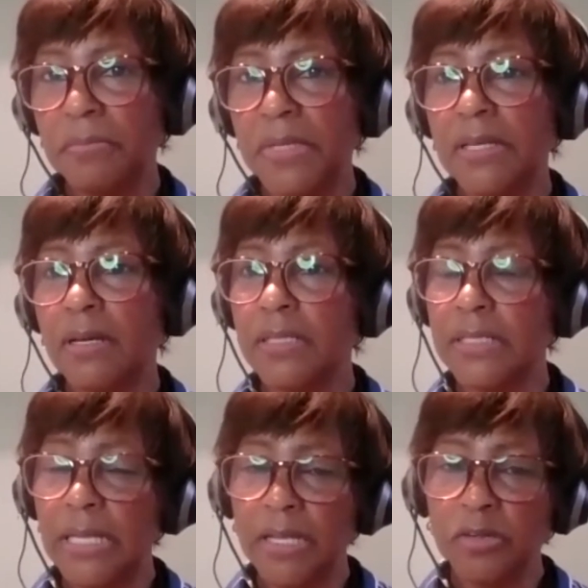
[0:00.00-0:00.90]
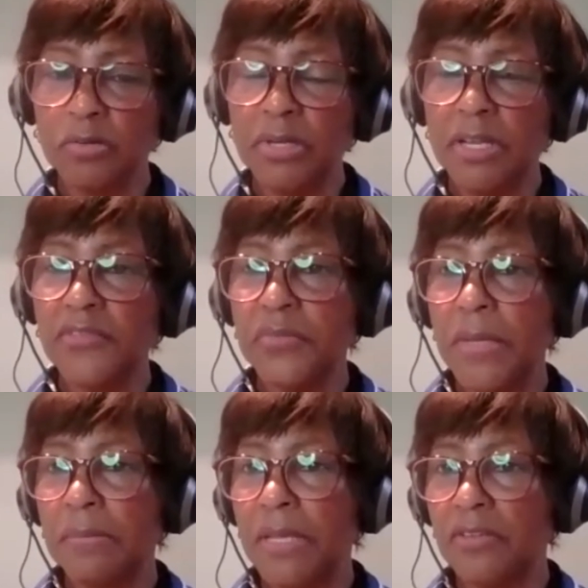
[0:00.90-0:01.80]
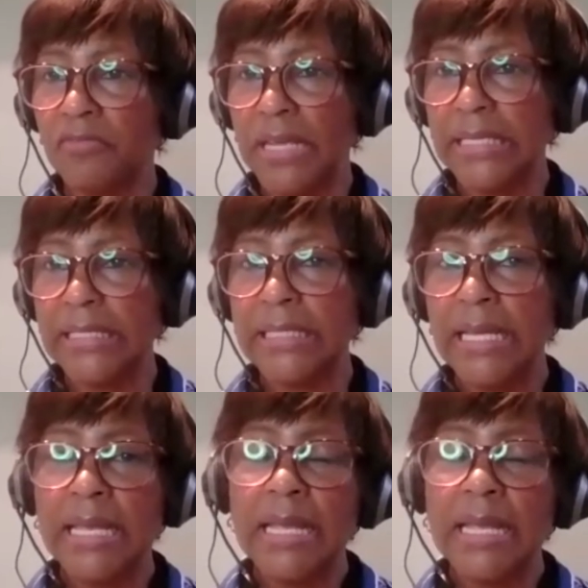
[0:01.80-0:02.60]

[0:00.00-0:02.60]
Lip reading: because your nerves may be affected.